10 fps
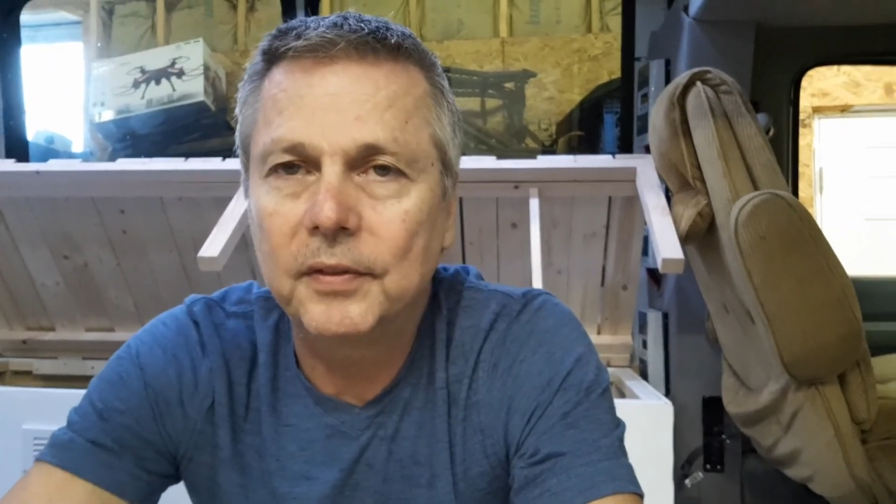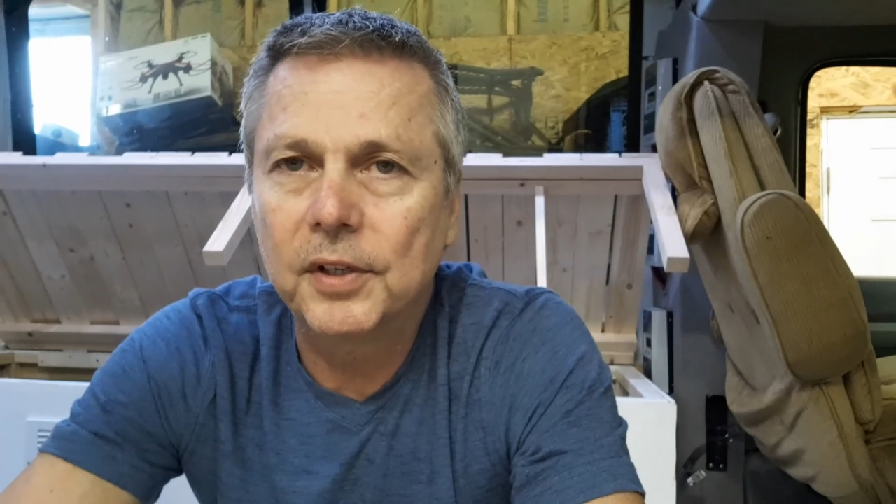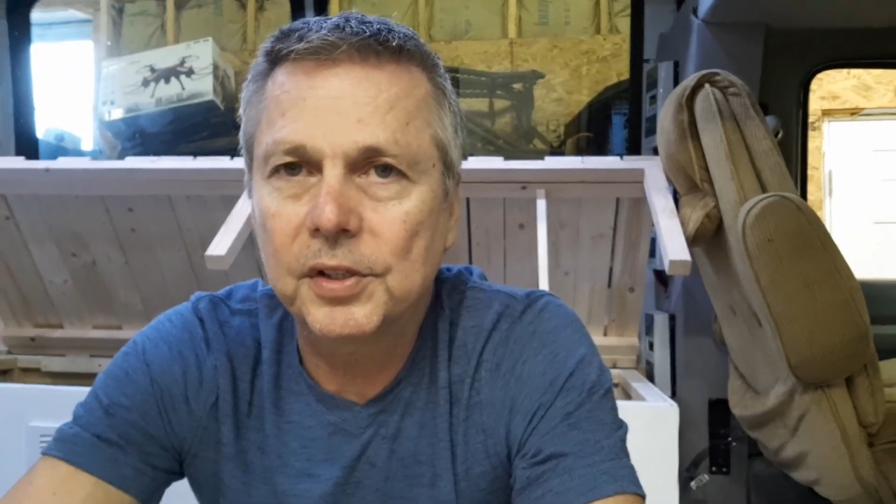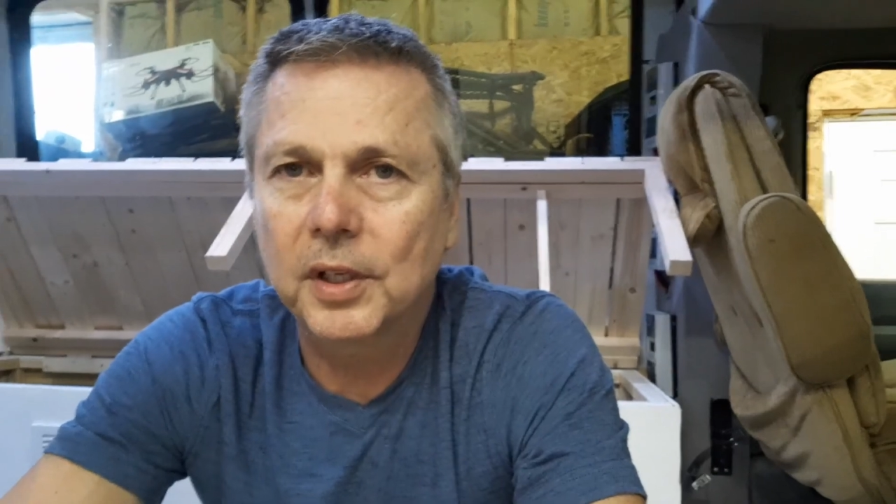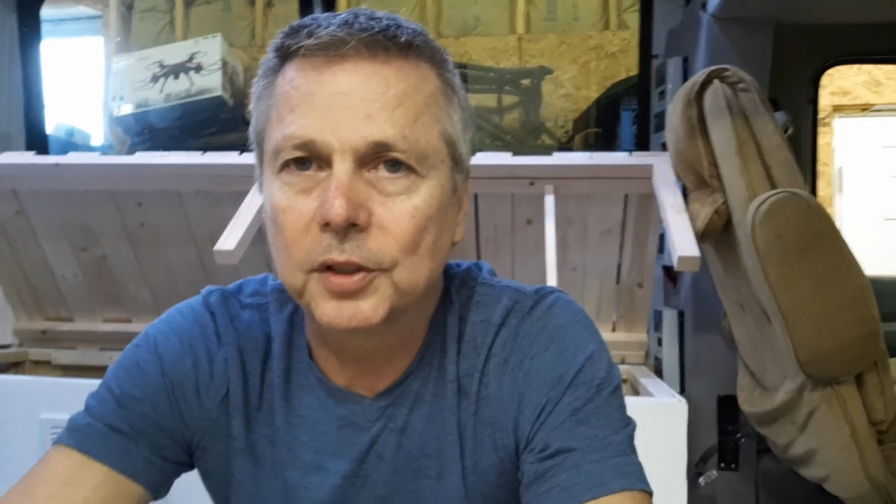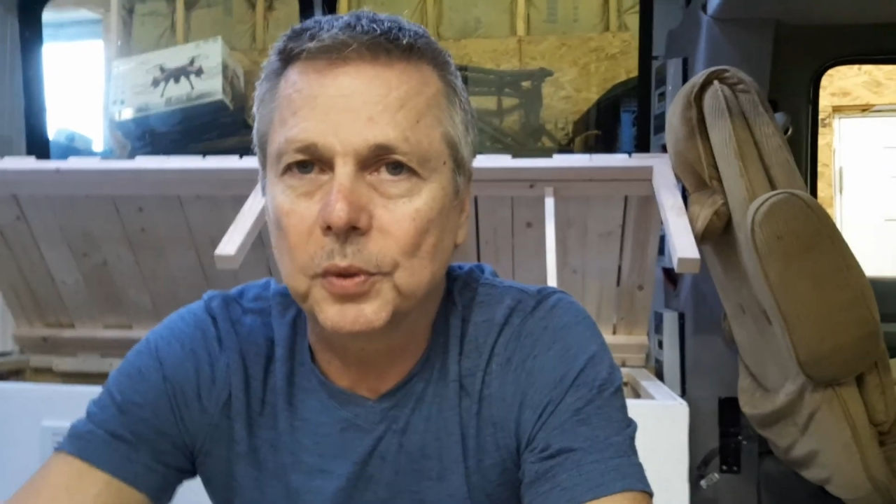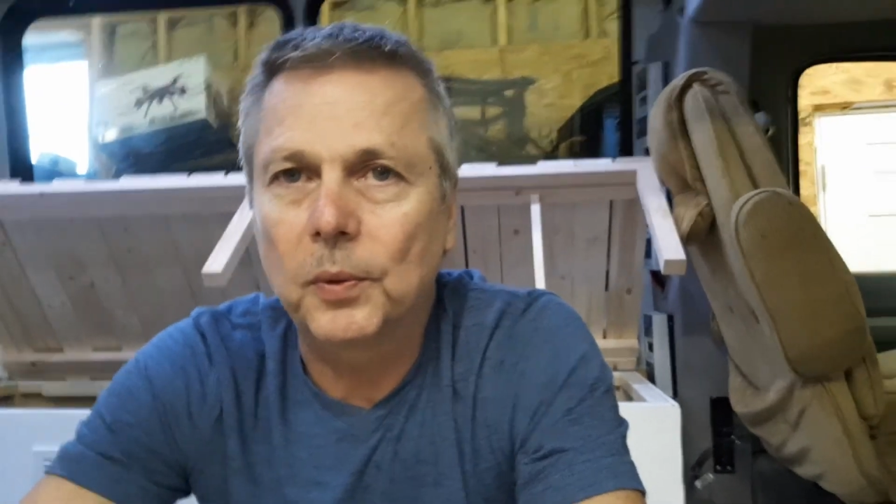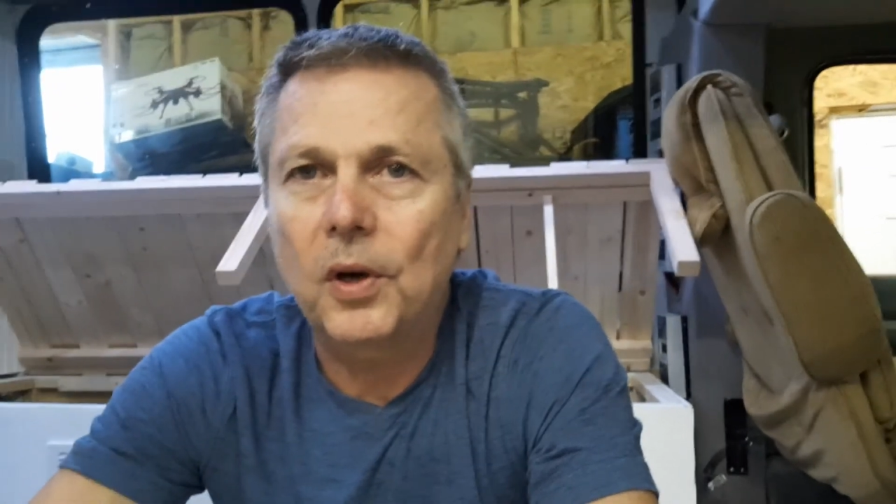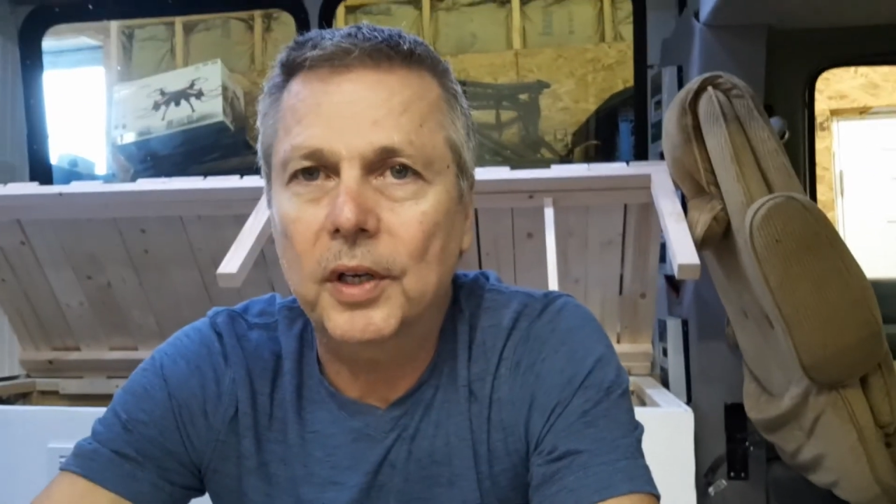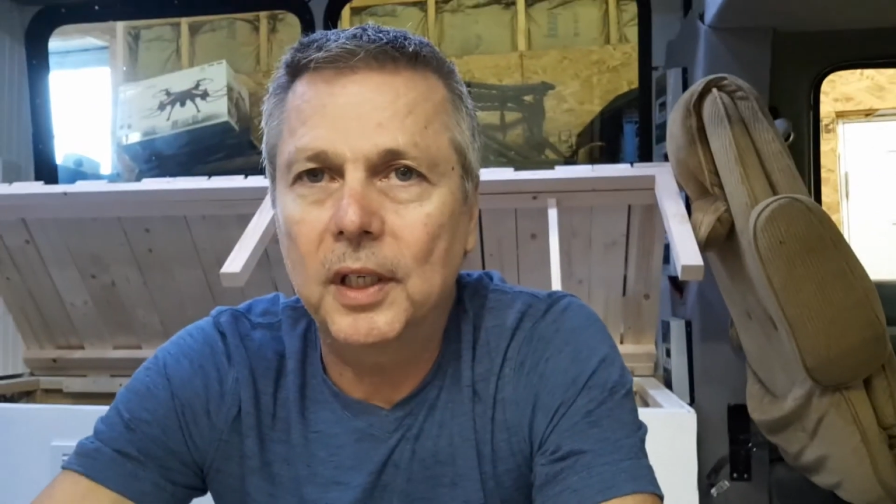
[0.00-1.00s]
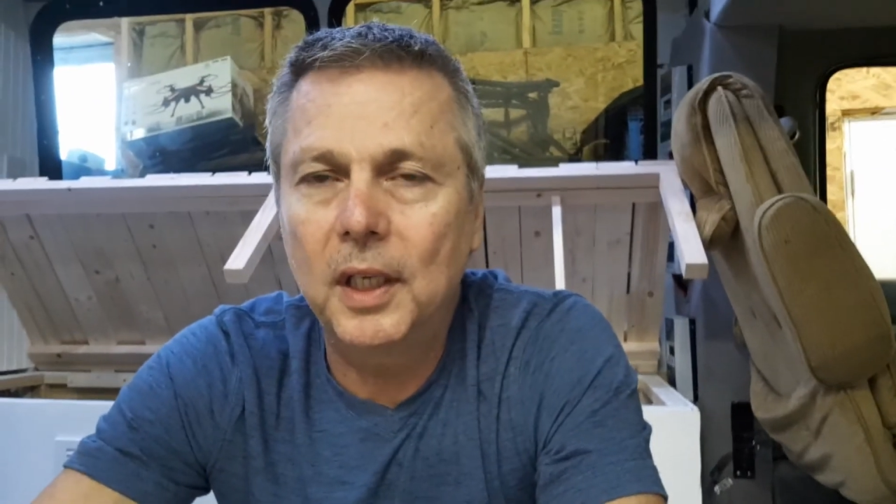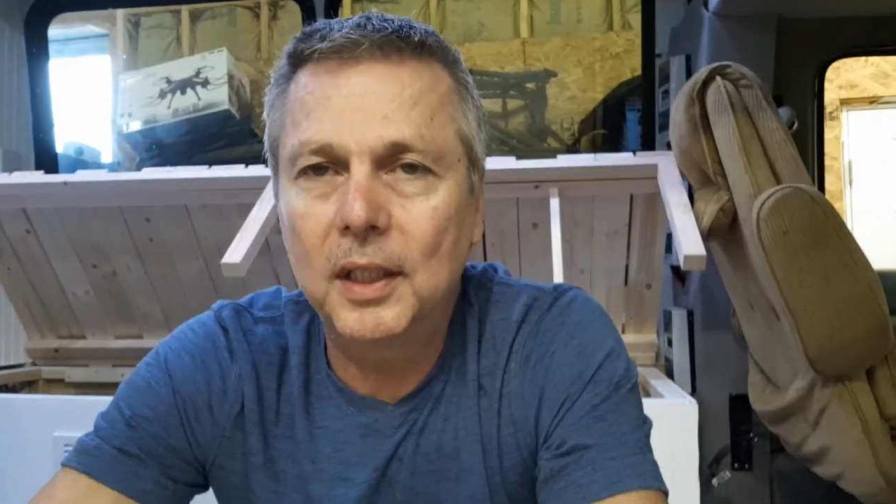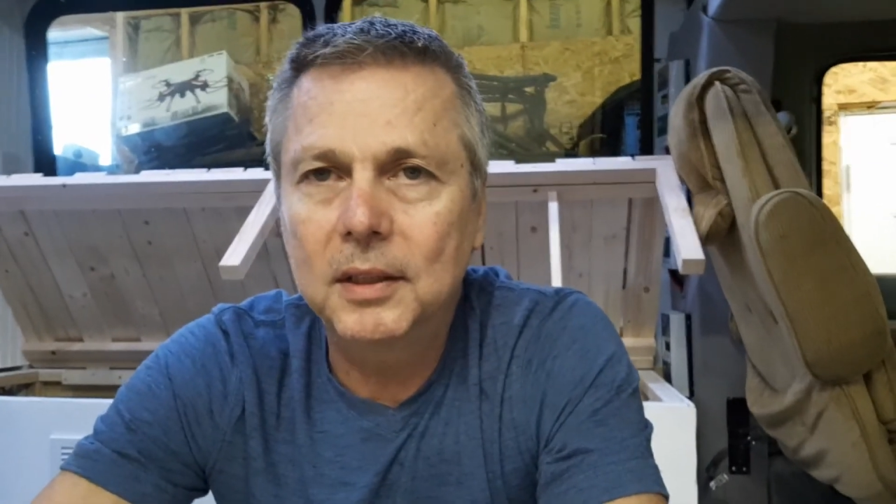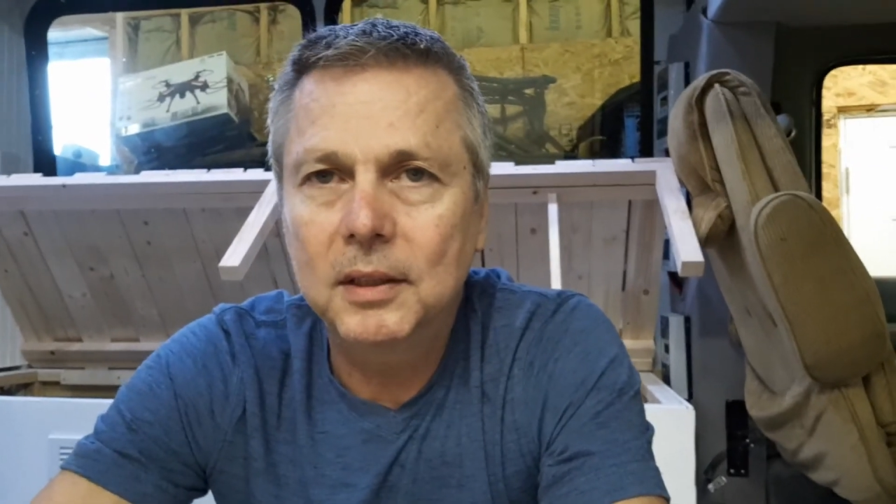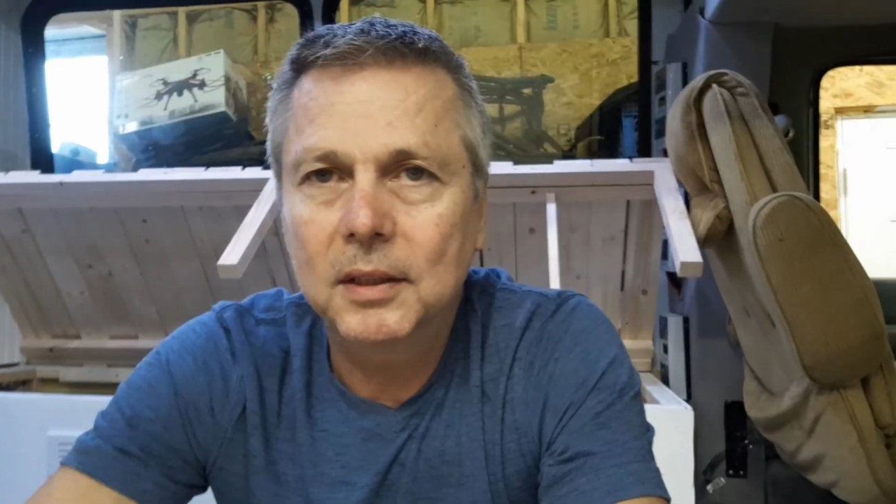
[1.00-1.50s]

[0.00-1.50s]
vision as we're walking in,